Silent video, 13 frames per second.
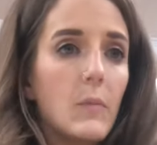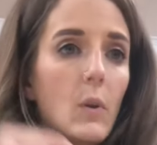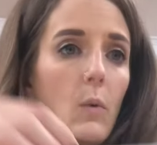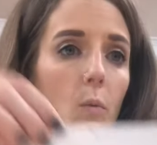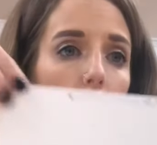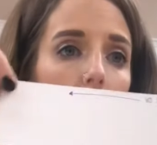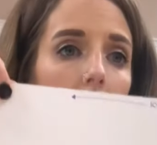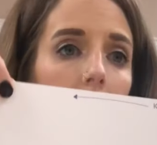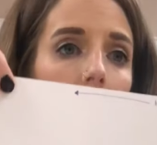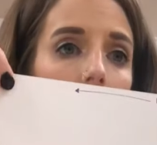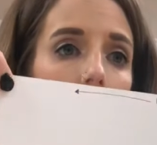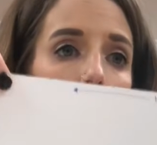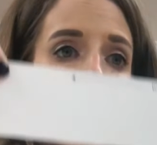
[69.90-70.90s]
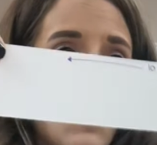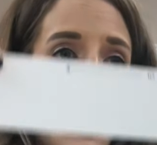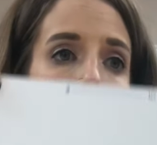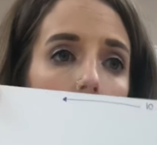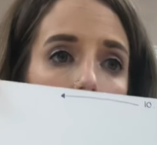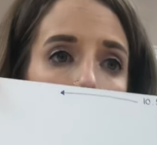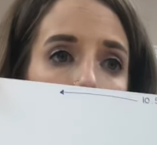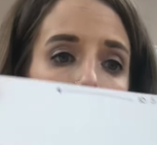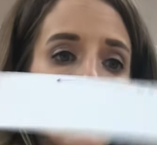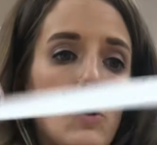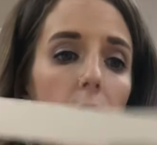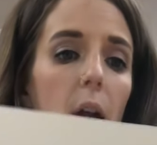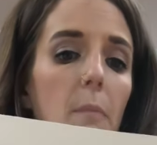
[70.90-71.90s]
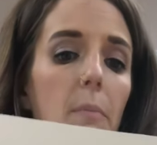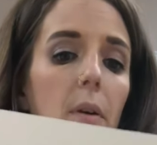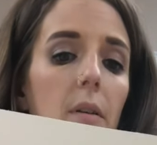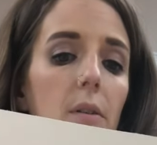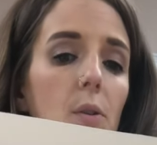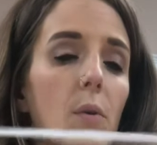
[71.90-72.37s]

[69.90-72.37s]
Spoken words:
one long strip, so